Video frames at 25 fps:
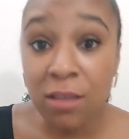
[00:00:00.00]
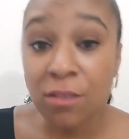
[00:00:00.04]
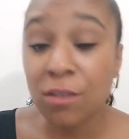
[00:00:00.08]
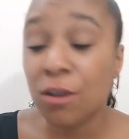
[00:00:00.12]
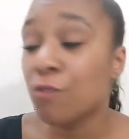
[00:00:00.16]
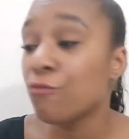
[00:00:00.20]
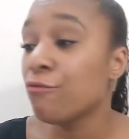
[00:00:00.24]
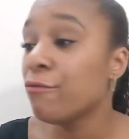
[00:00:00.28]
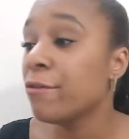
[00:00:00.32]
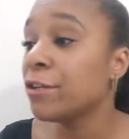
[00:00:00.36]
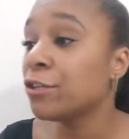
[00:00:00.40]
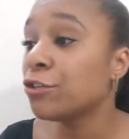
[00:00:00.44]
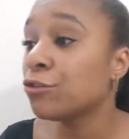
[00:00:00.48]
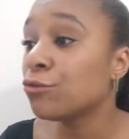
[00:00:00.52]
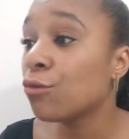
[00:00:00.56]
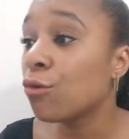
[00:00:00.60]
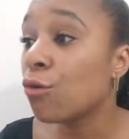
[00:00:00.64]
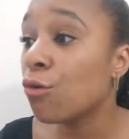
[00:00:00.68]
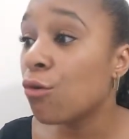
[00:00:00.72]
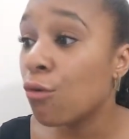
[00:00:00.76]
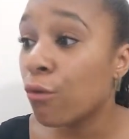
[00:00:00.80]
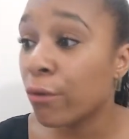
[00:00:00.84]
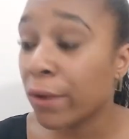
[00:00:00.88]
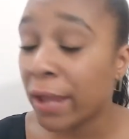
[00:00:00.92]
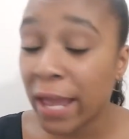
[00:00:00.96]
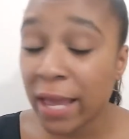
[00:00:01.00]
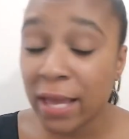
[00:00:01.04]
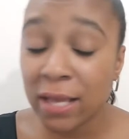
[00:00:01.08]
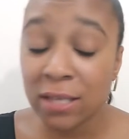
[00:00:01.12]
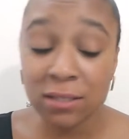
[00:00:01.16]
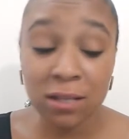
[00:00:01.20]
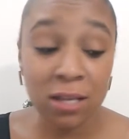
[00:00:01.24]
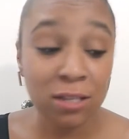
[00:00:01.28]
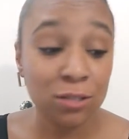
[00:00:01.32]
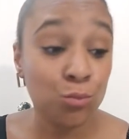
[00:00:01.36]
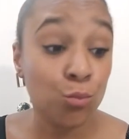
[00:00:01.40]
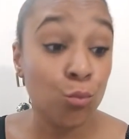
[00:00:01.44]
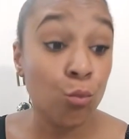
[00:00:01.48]
the original court
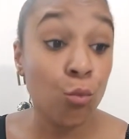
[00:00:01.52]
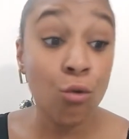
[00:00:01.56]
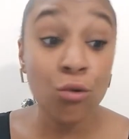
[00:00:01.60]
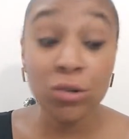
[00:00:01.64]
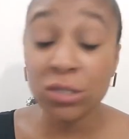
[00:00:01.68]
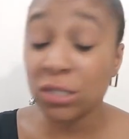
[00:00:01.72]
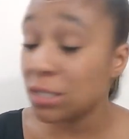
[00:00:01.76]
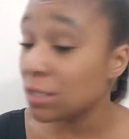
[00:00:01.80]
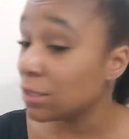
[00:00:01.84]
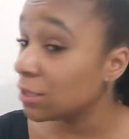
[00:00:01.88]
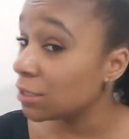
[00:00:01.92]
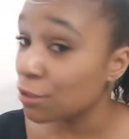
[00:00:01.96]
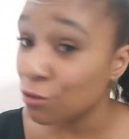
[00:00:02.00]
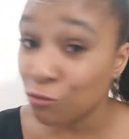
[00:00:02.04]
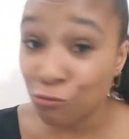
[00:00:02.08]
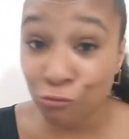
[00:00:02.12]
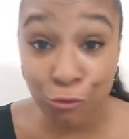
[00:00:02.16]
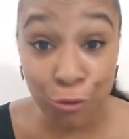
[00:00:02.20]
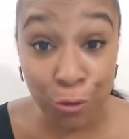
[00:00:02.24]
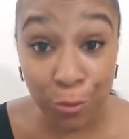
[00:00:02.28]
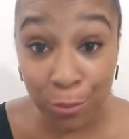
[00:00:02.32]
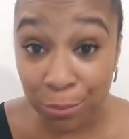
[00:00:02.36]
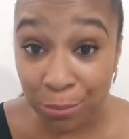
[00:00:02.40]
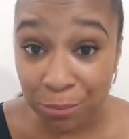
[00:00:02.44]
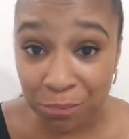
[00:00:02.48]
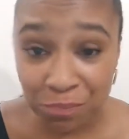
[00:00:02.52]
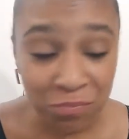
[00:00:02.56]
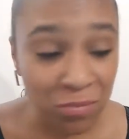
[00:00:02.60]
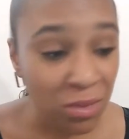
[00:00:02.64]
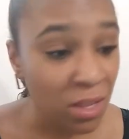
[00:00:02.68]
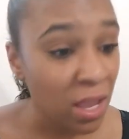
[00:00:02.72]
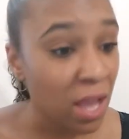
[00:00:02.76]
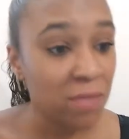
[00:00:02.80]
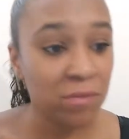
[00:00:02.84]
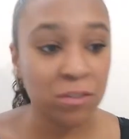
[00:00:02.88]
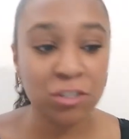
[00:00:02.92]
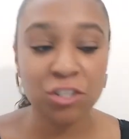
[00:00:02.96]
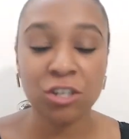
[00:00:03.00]
case, I walked into the room
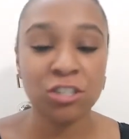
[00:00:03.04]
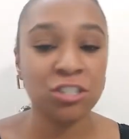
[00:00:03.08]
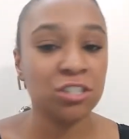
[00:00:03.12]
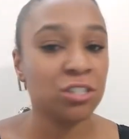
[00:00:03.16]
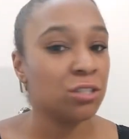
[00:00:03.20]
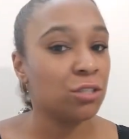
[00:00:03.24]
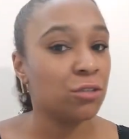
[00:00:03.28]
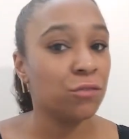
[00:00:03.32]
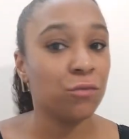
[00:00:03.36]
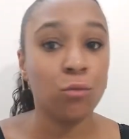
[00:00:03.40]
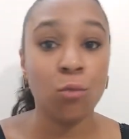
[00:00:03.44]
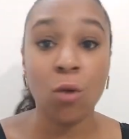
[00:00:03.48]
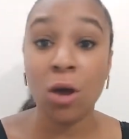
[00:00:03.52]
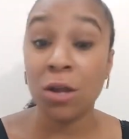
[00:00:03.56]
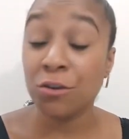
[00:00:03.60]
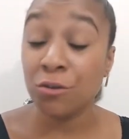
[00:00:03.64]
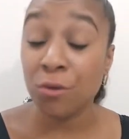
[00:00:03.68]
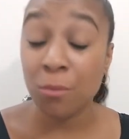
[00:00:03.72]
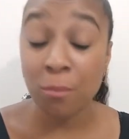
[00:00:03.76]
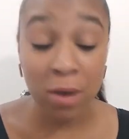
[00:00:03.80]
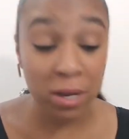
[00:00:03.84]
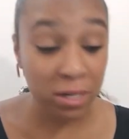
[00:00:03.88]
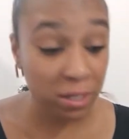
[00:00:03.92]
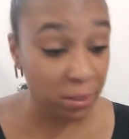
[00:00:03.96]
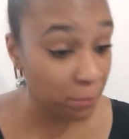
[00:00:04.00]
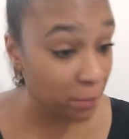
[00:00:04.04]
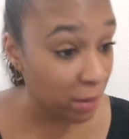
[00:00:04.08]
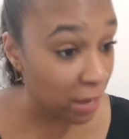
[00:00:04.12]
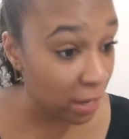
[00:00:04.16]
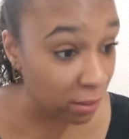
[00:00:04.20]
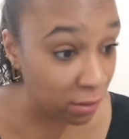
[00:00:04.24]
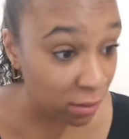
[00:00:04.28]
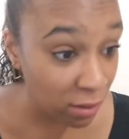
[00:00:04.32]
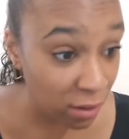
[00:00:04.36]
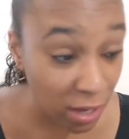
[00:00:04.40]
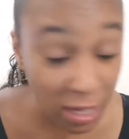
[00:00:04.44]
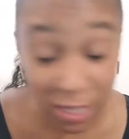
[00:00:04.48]
and the judge said, you've won your money back.